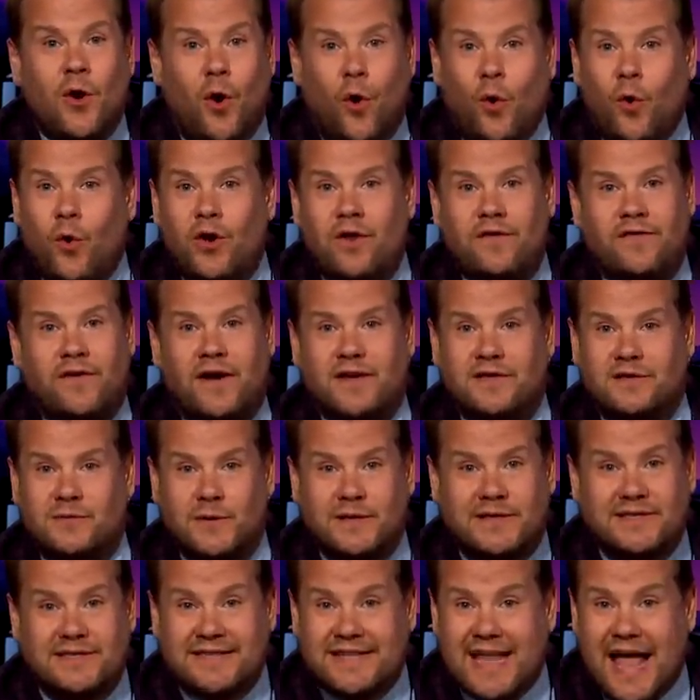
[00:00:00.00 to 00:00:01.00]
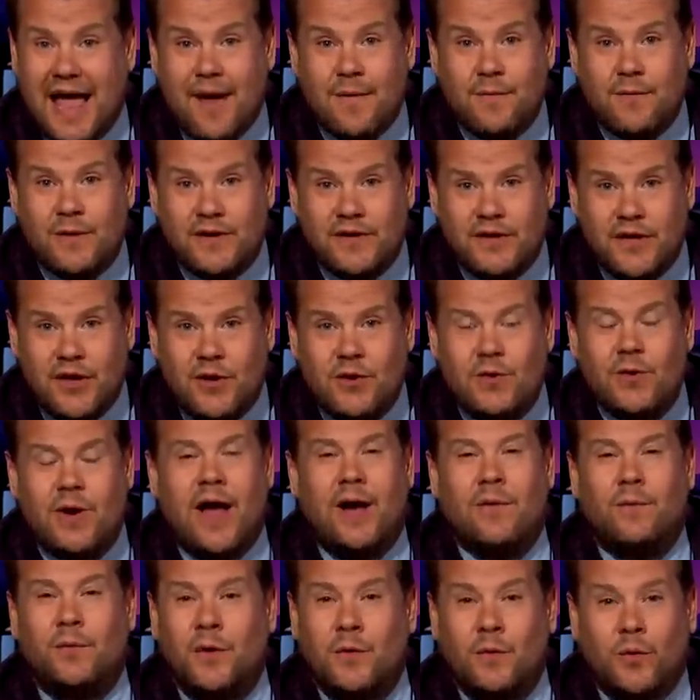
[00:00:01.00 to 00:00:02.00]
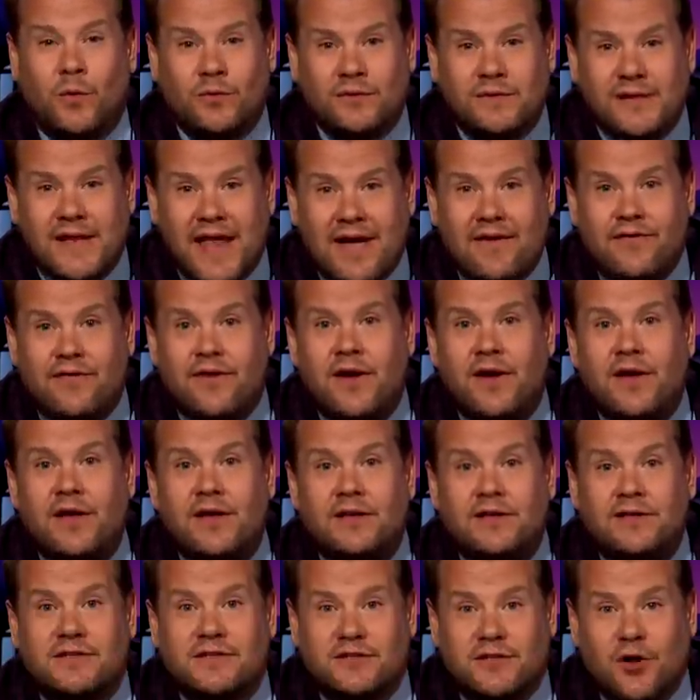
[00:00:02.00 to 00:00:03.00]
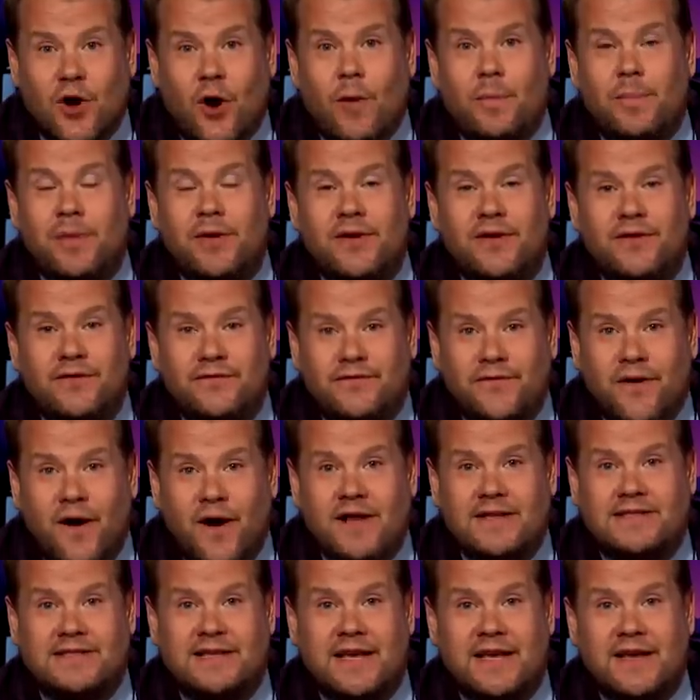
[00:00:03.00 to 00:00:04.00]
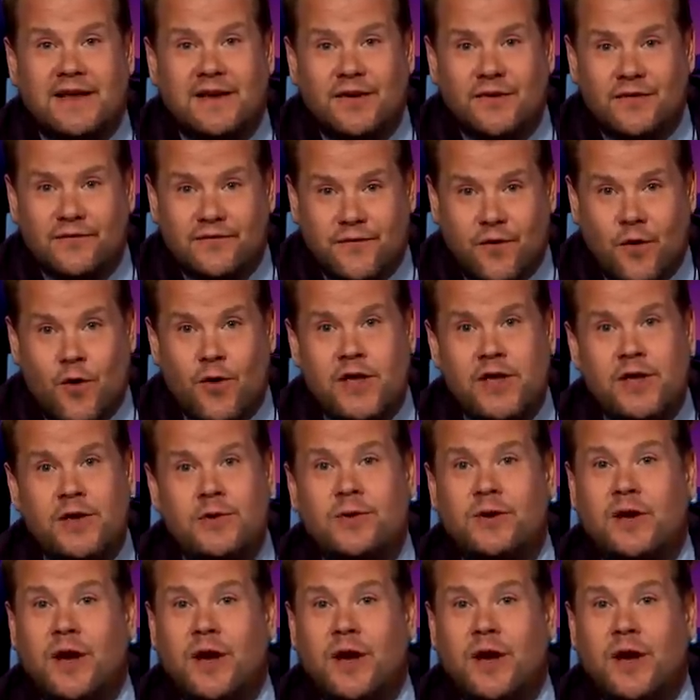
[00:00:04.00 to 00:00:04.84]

all of us, we stand with you and we will never stop fighting for you.